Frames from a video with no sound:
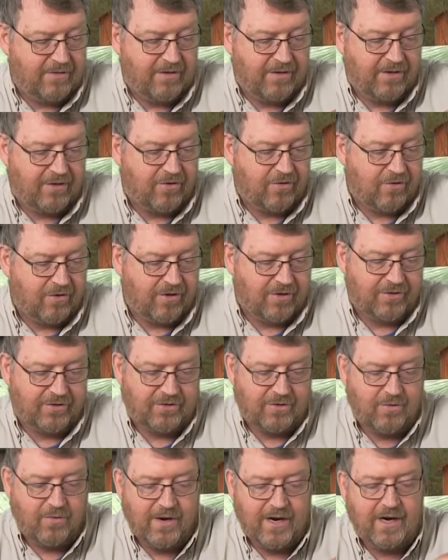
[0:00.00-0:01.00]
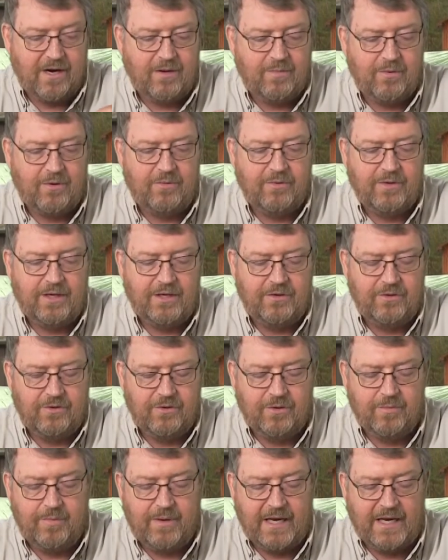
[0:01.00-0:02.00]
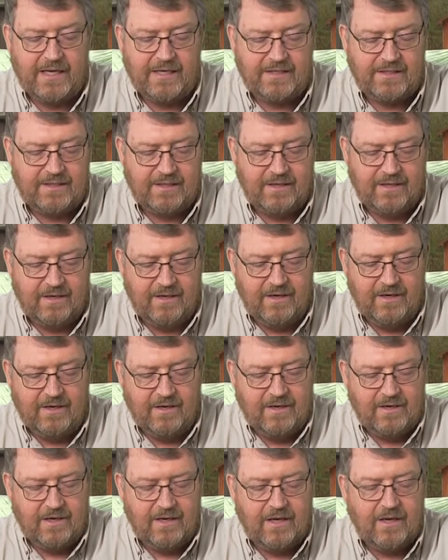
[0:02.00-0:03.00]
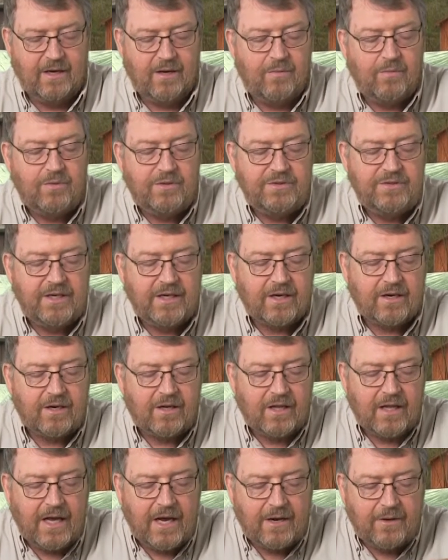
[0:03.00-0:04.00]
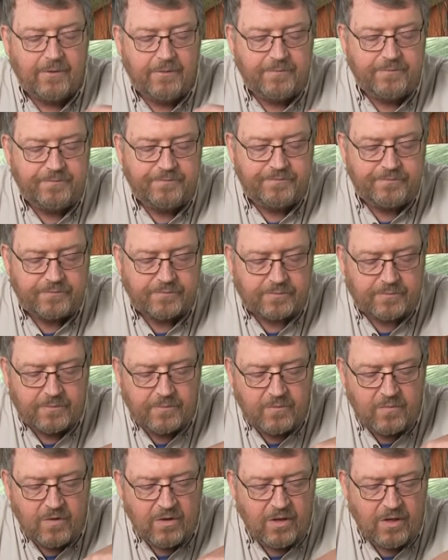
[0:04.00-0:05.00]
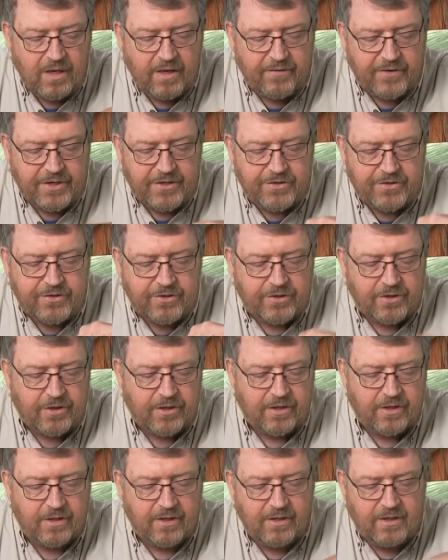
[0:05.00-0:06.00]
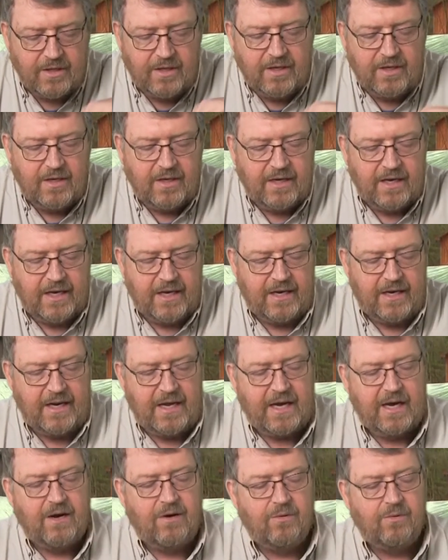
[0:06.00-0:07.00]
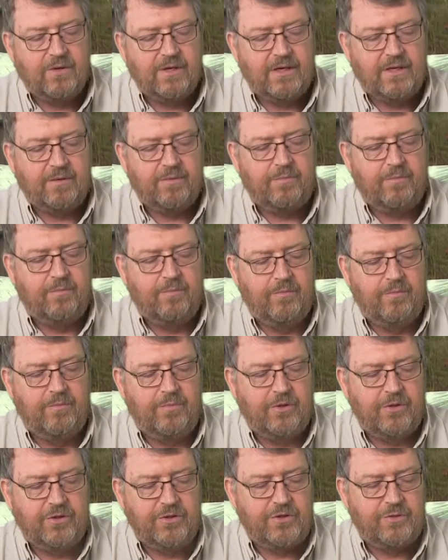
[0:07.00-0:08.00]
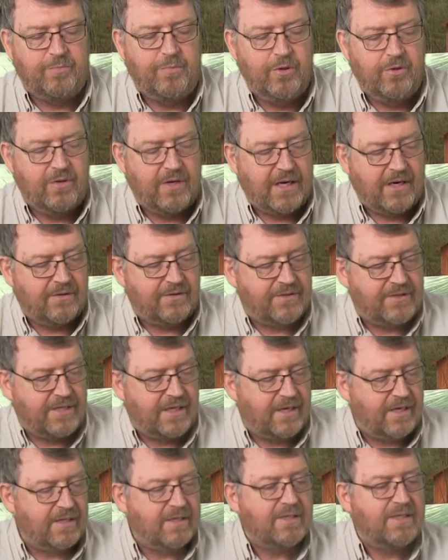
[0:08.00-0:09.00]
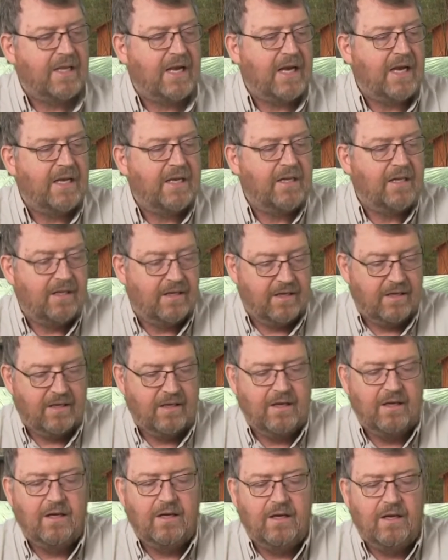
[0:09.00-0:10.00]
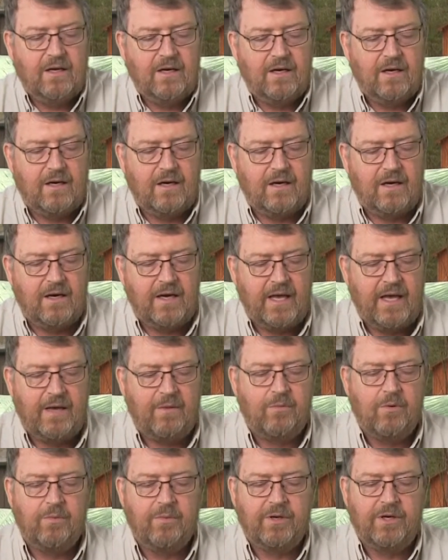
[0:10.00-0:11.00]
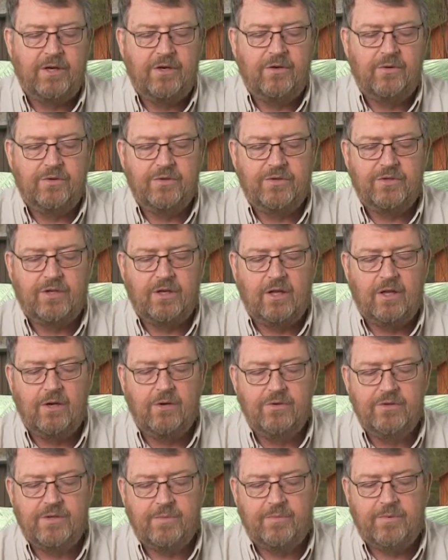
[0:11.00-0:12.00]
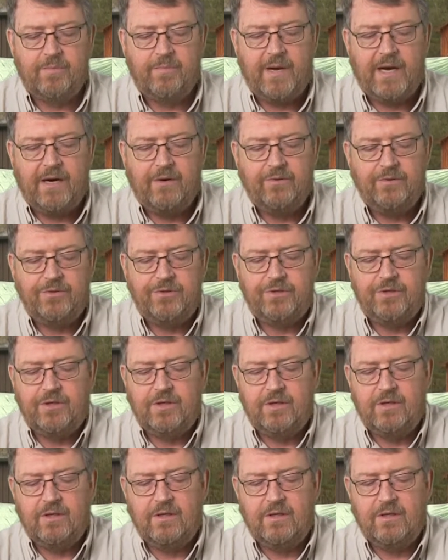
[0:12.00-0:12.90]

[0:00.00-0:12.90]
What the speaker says: and the corner's square, but we've got to do our best. We'll dig it all out. I'll give it a stir, and now we're going to pull the spoon out, set it aside, and what we're going to do is close up the pouch.